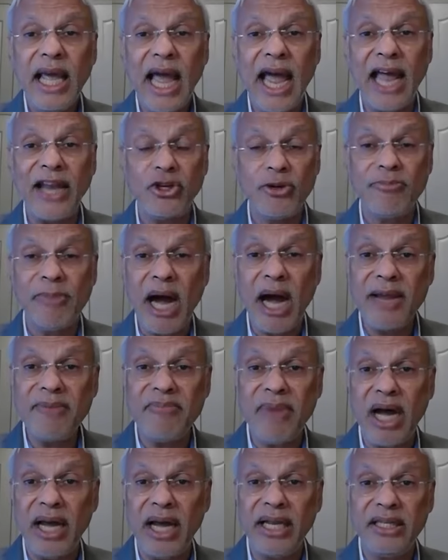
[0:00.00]
And to my
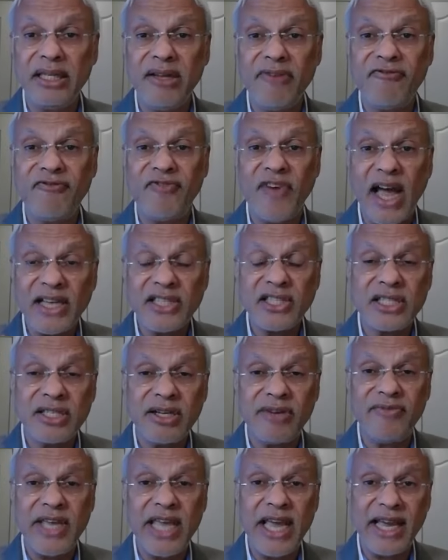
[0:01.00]
mind, the
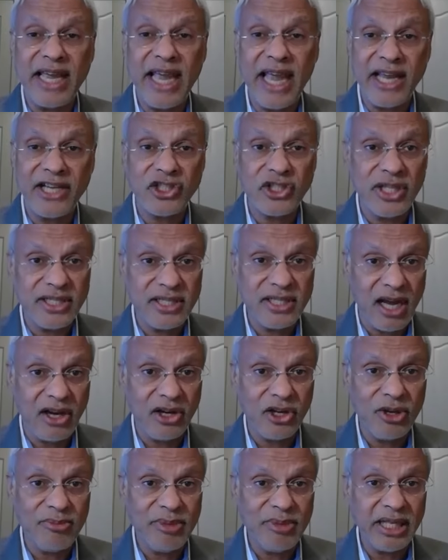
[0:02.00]
faster we engage this
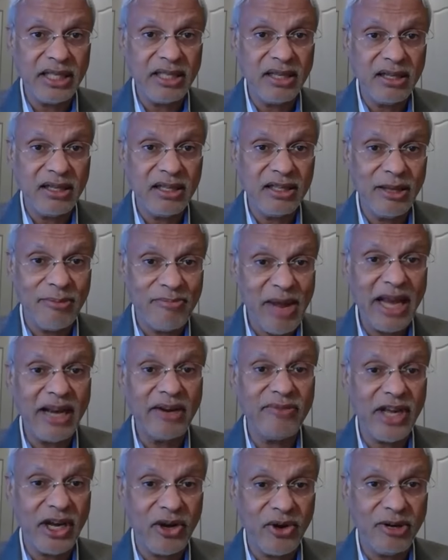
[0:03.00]
argument, the
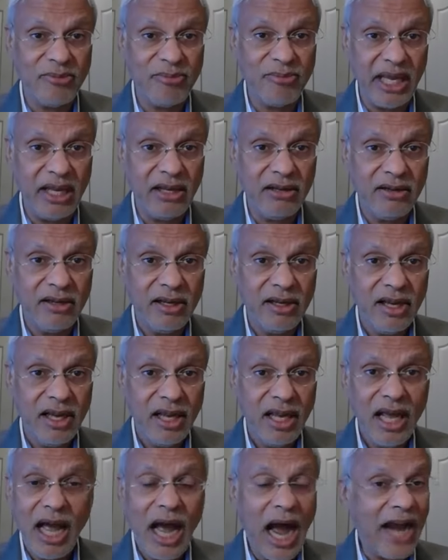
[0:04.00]
better we're going to be.
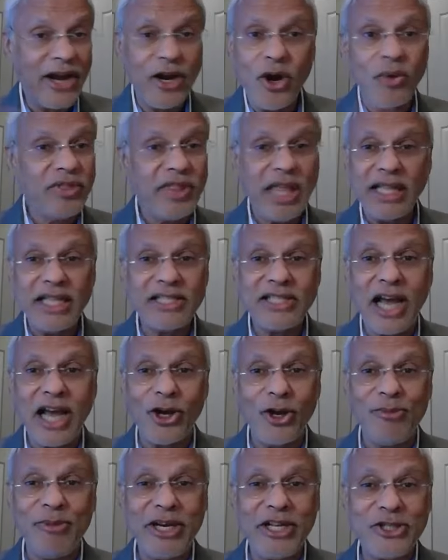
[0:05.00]
I don't think this
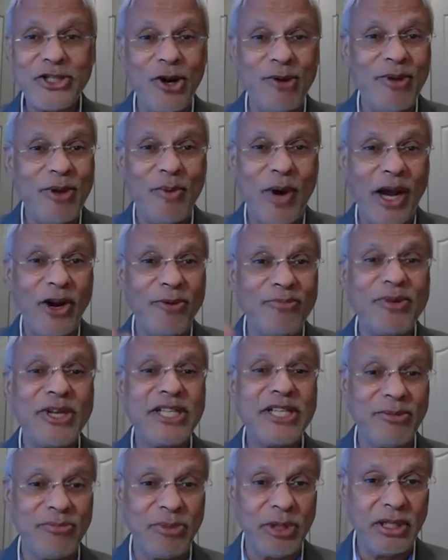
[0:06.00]
argument is going to be won on
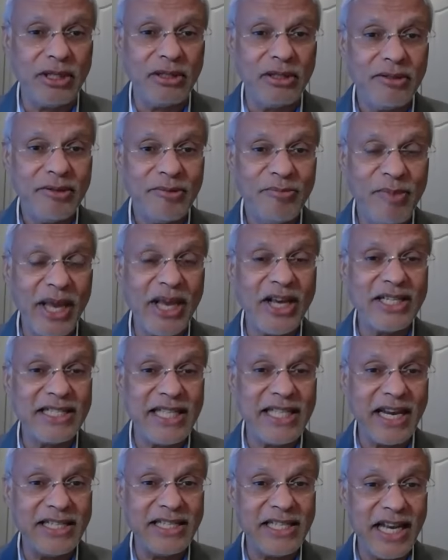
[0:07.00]
principle, because
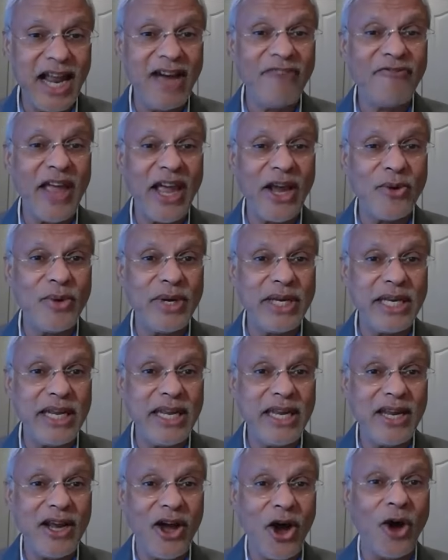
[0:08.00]
there is enough
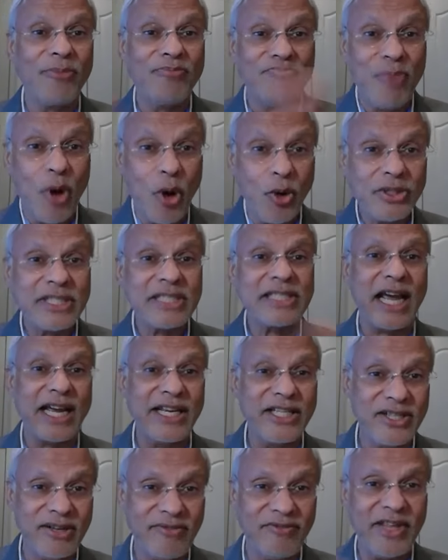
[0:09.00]
equity on both
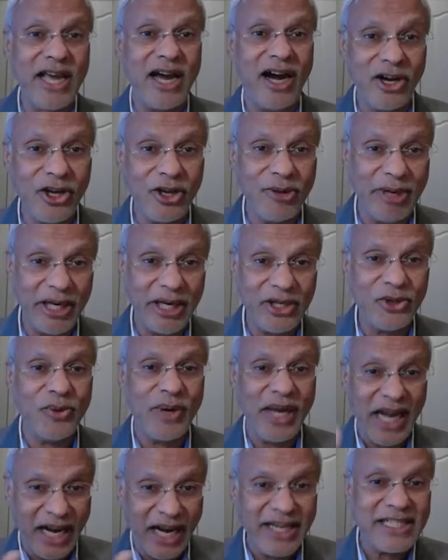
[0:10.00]
sides of the argument. You
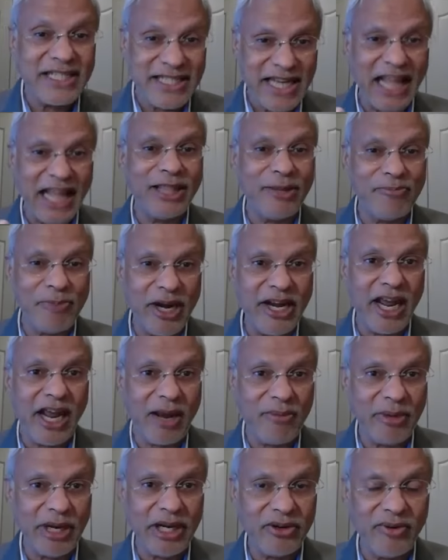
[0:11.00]
can understand the
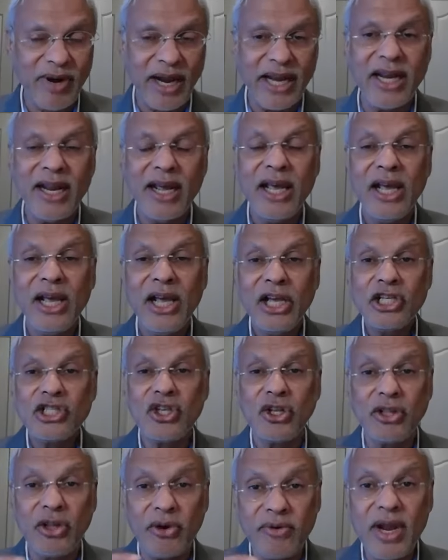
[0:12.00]
predicament, right?
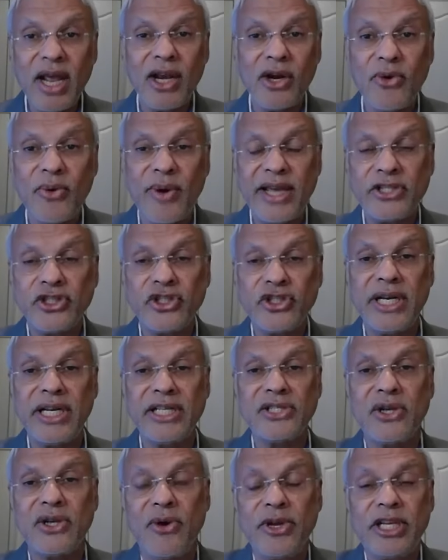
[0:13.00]
So the real question
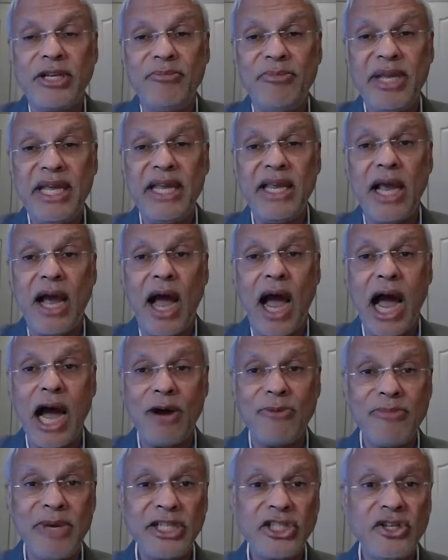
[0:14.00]
is going to be,
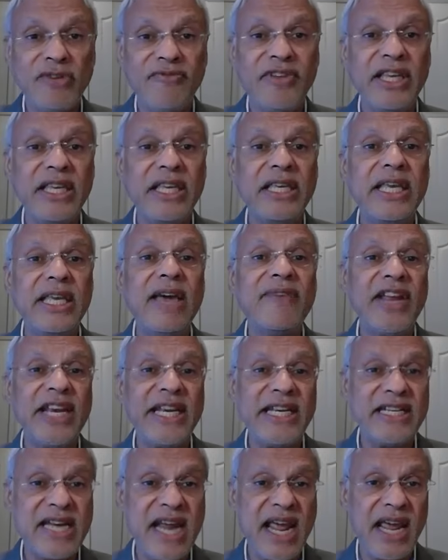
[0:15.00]
how much of give
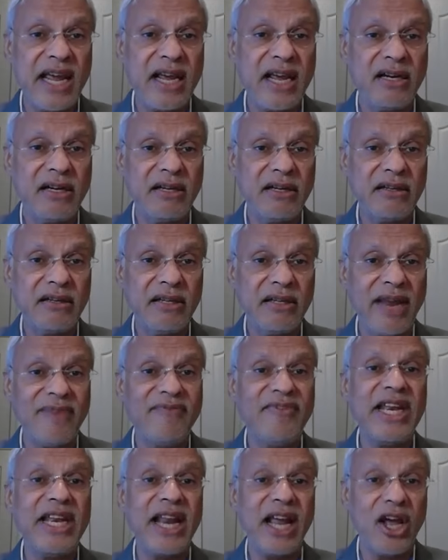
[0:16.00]
and take can
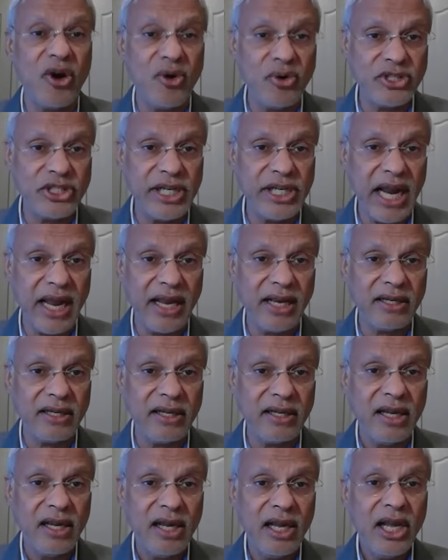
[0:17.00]
we negotiate
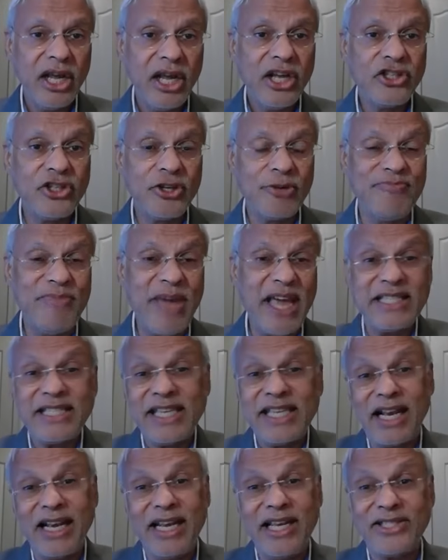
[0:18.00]
to
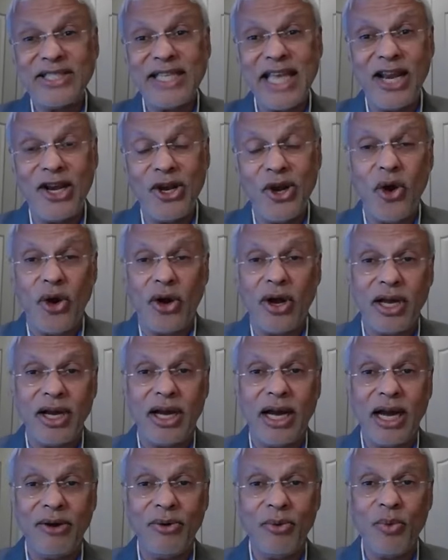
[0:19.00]
basically say, look,
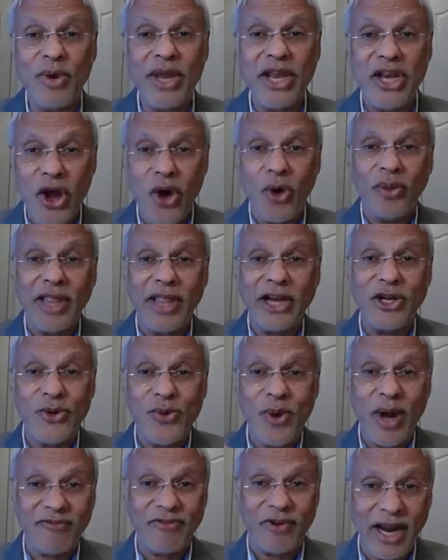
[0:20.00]
we know that
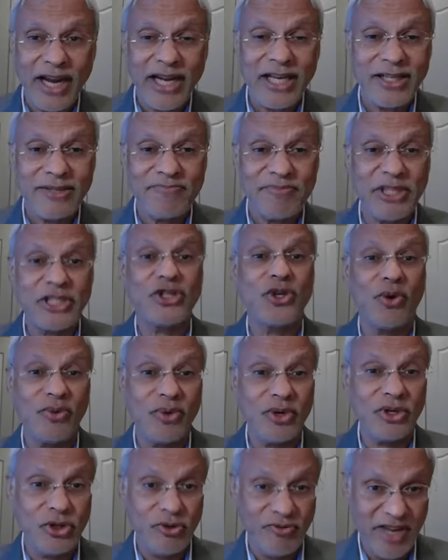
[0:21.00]
you have right, but
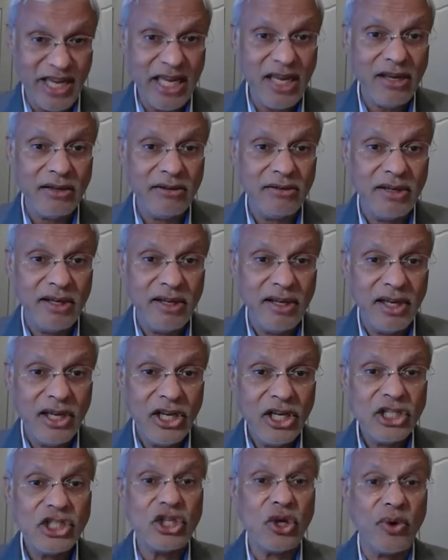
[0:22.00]
so do we.
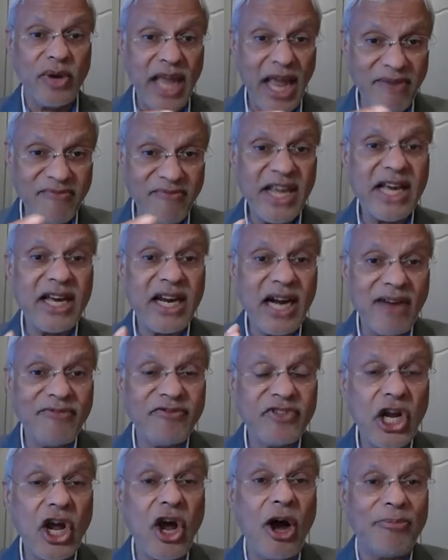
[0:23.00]
So can we
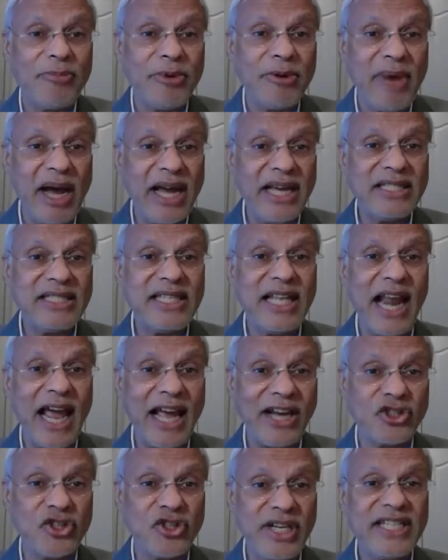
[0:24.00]
craft a compromise that
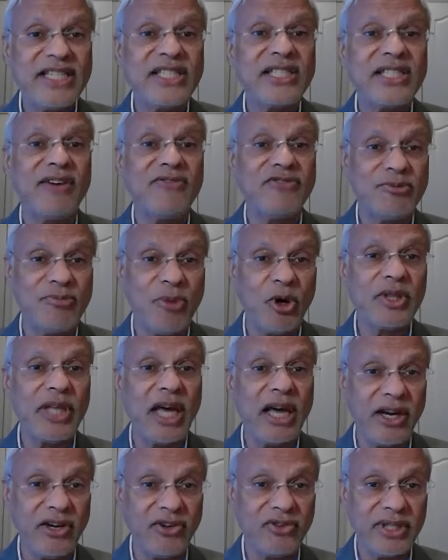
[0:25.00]
actually serves both
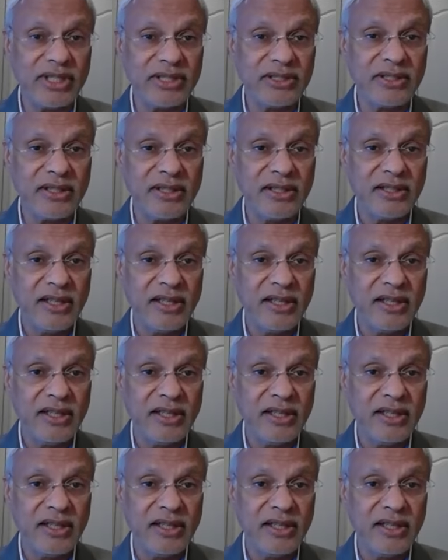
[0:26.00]
our interests?